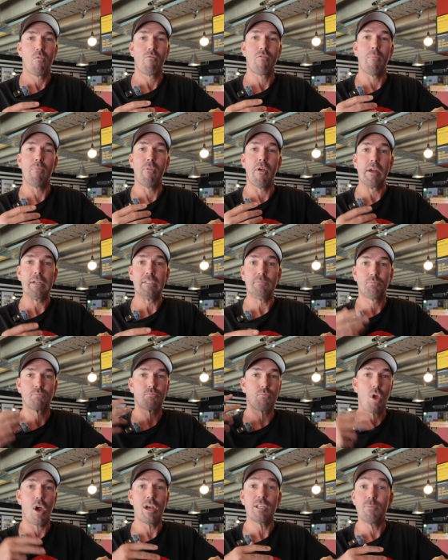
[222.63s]
from the
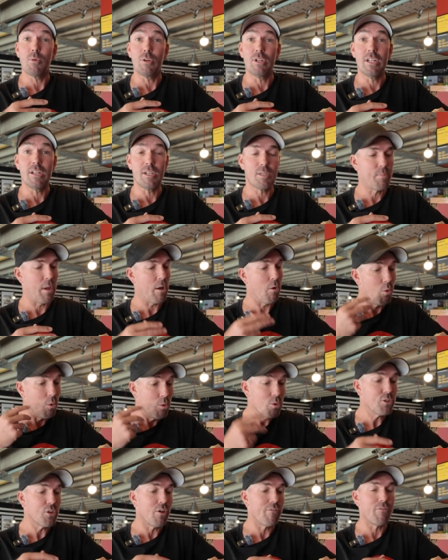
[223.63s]
iceberg lettuce, but
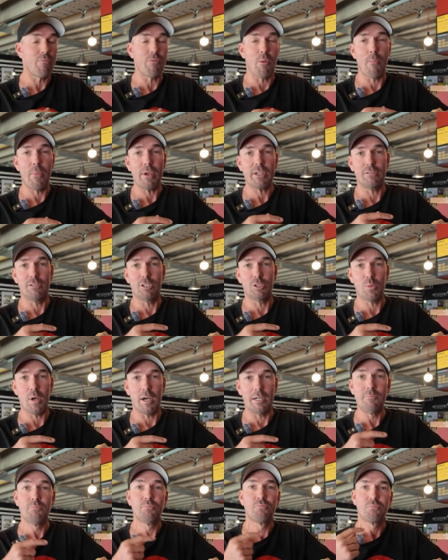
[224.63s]
also from the pickle as
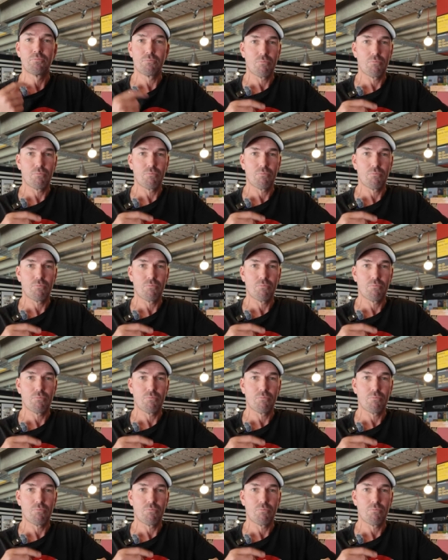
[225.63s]
well.